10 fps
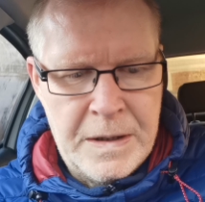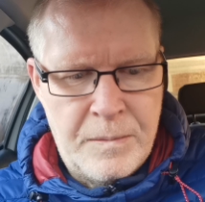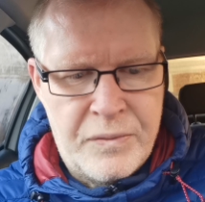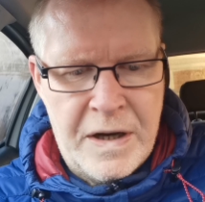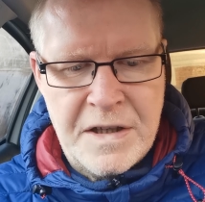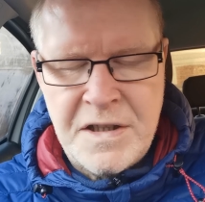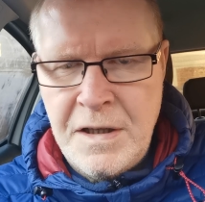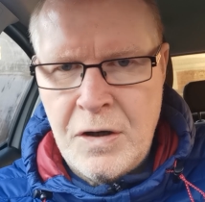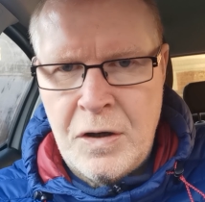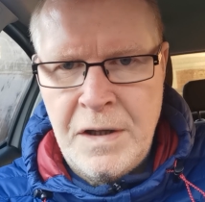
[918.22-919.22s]

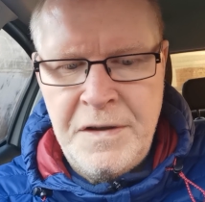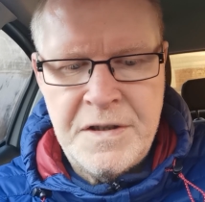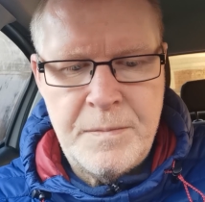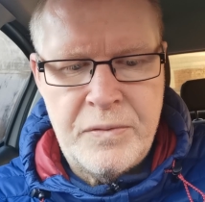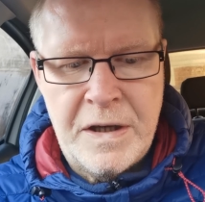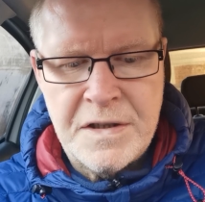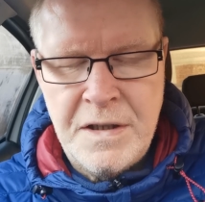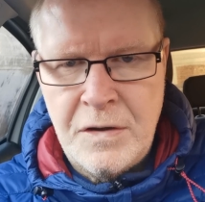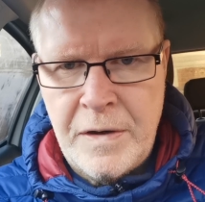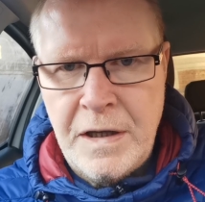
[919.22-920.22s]
practicing kindness,
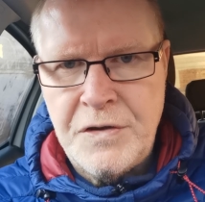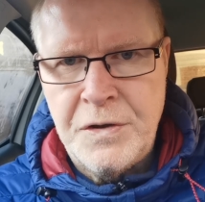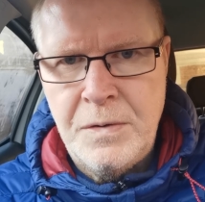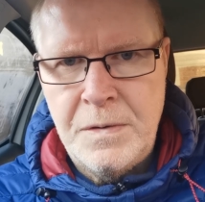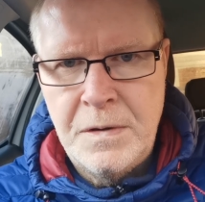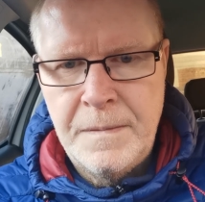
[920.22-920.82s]
practicing gratitude,